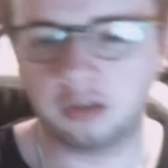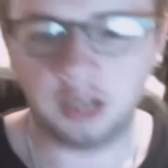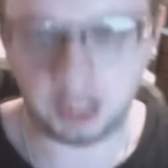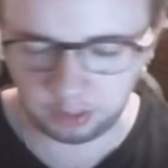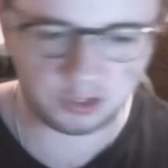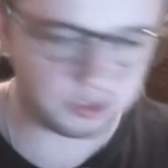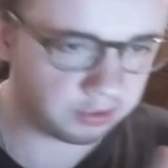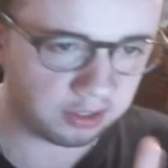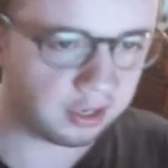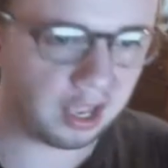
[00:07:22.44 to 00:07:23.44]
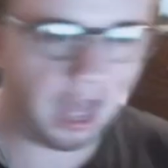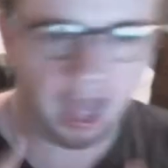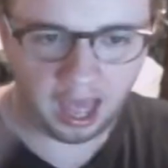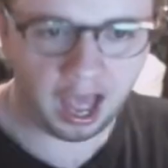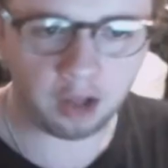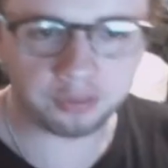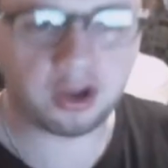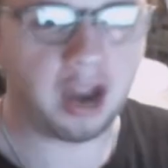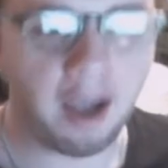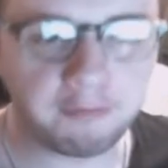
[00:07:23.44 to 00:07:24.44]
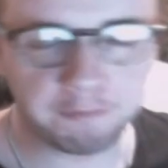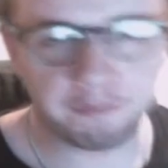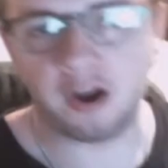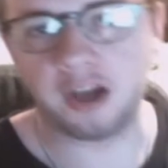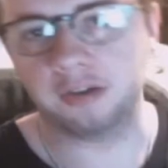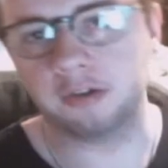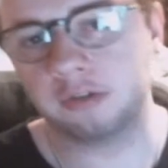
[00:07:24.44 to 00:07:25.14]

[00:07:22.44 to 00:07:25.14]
He was out there having fun.